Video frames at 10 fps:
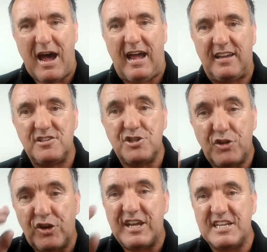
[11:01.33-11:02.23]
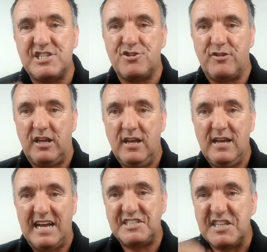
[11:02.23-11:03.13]
back to their history
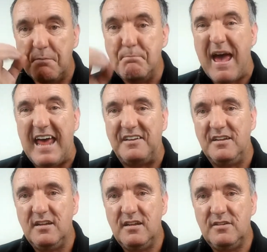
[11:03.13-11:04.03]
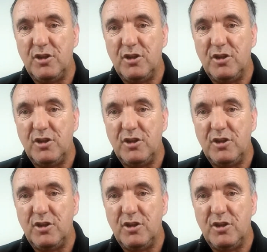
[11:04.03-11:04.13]
and to the men,